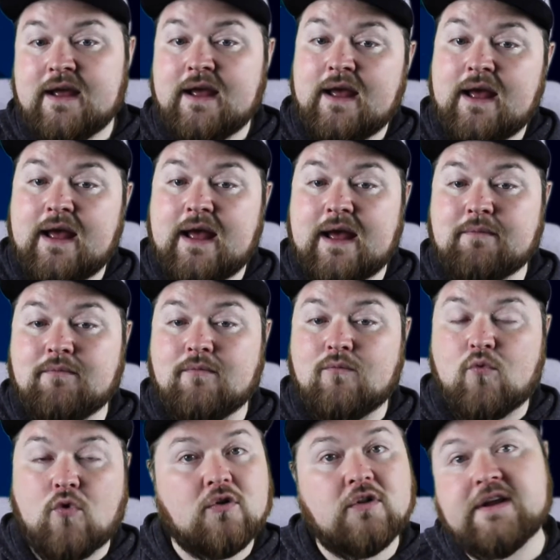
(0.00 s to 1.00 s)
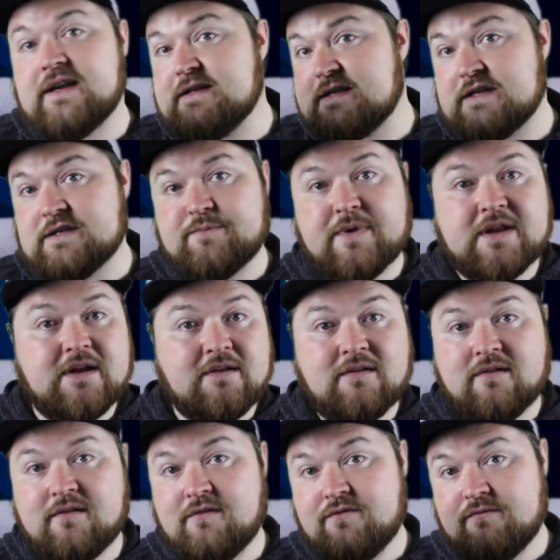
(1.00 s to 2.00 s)
and what leagues it's been in
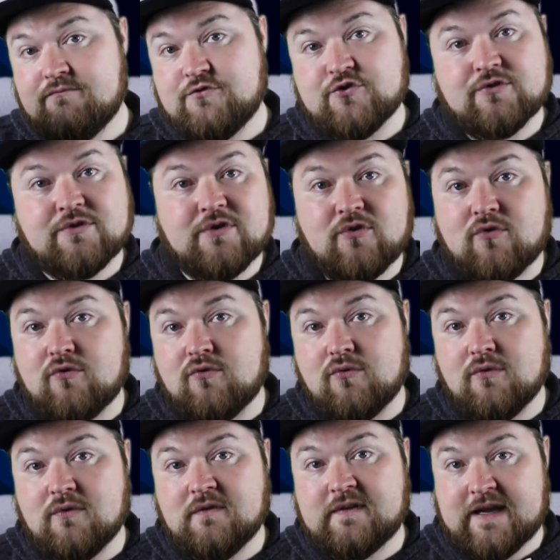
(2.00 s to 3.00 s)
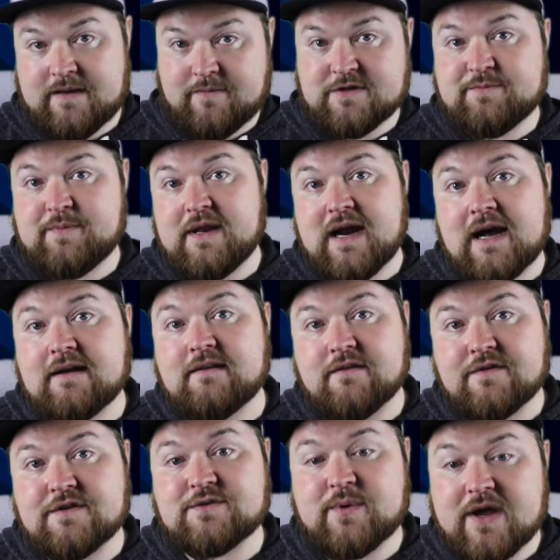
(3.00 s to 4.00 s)
during the whole time it's been active
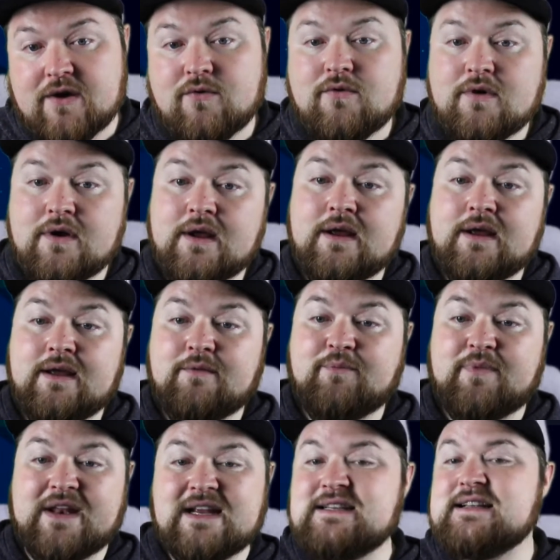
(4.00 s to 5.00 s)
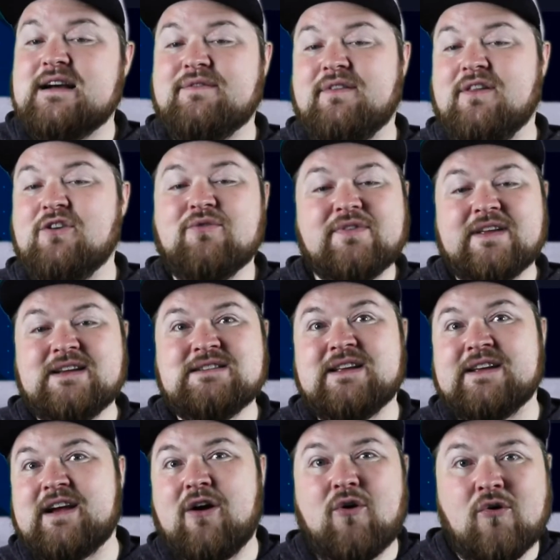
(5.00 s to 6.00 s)
as well. It'd be nice to have little things
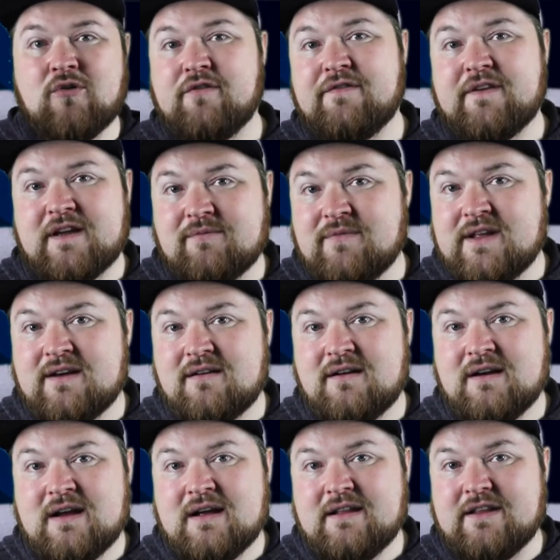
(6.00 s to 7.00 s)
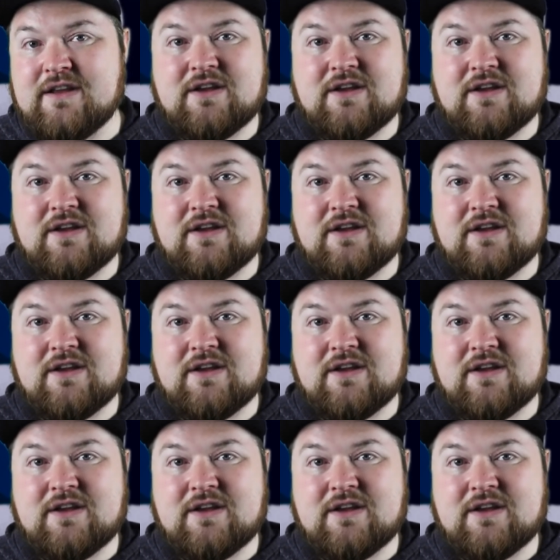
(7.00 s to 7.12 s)
like a Hall of Fame there that you could